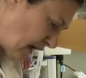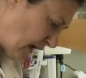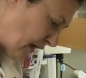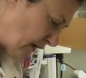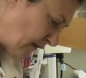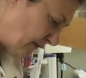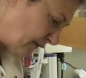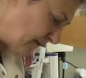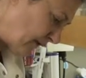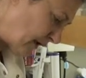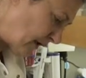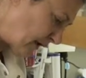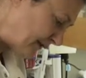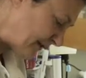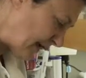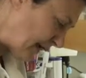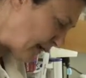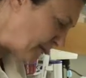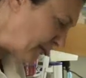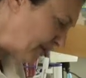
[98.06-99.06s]
If a
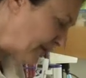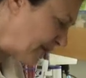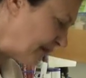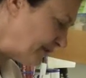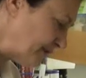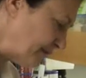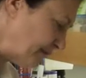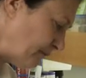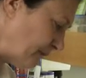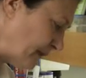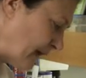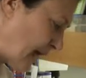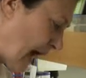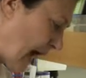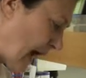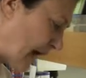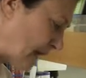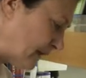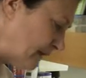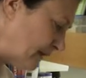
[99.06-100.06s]
sample doesn't
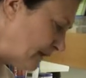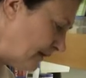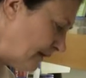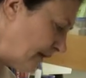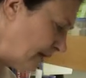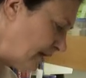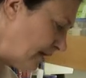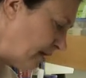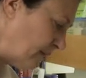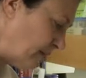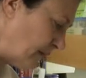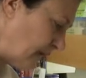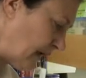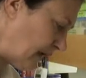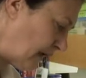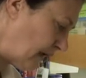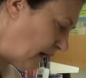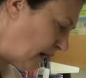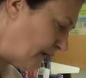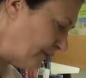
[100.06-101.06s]
react, it can
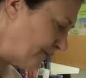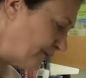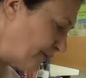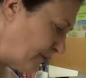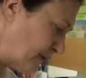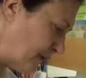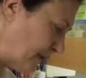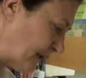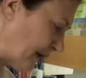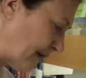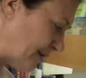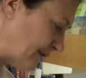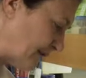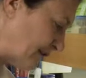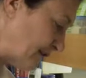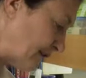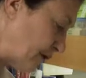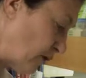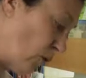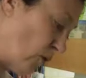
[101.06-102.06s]
be also because
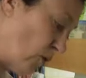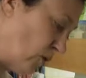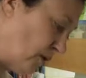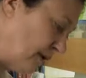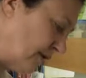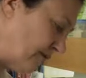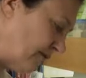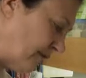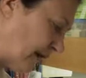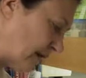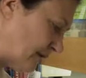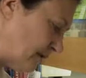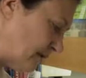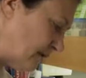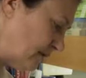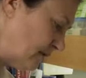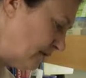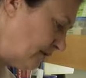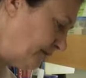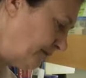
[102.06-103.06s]
it's an old
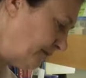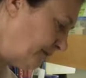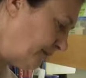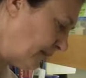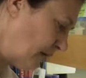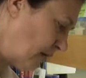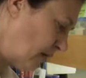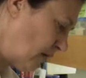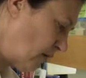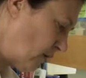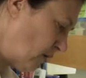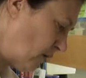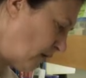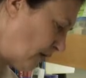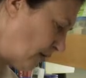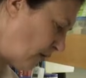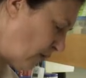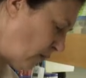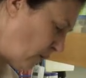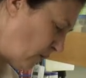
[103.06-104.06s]
infection or
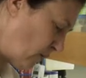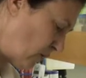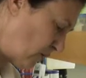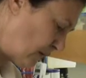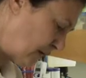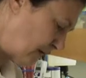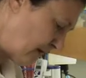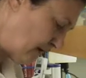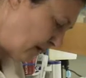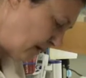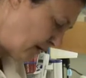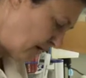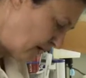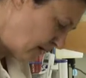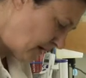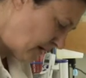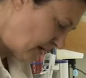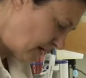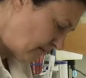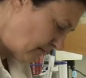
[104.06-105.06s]
an old
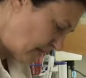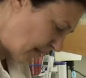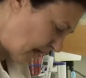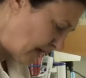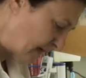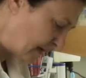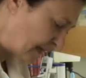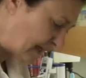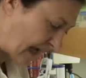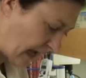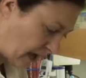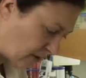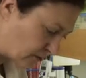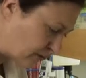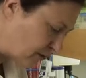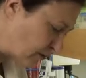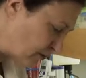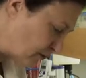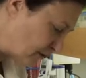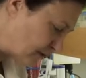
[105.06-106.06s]

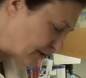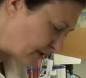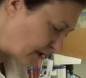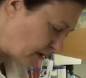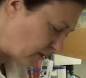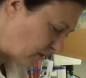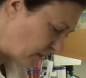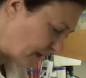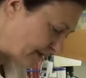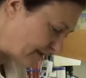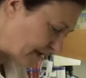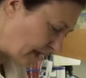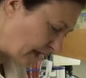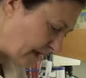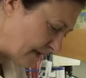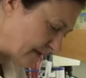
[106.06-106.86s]
encounter, shall we say.